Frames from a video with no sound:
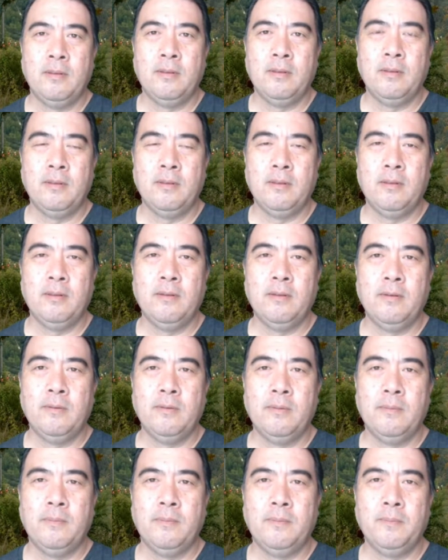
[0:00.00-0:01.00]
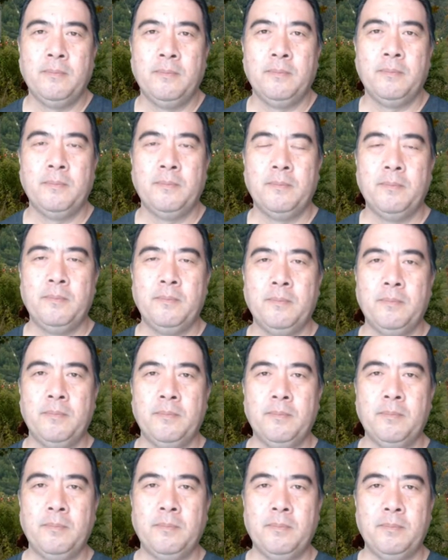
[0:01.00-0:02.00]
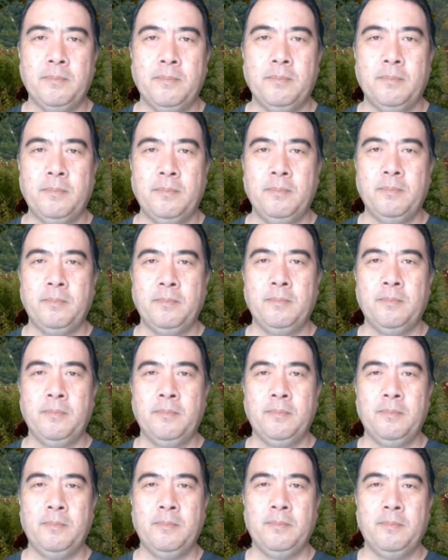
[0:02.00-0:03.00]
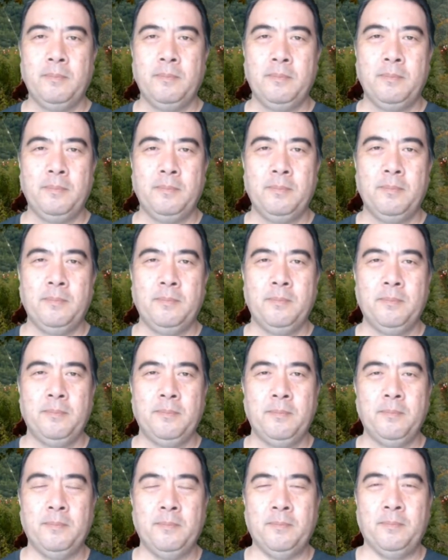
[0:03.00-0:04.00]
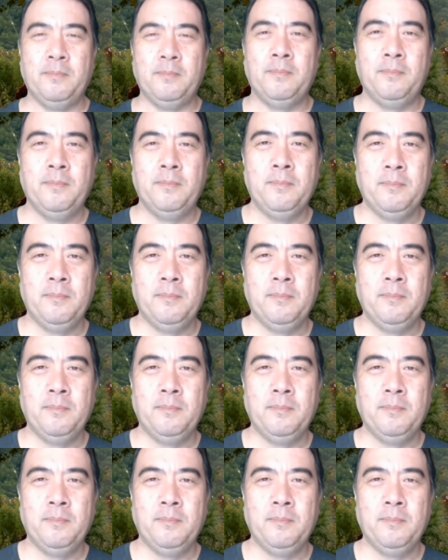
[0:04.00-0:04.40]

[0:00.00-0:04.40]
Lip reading: The person shown says nothing.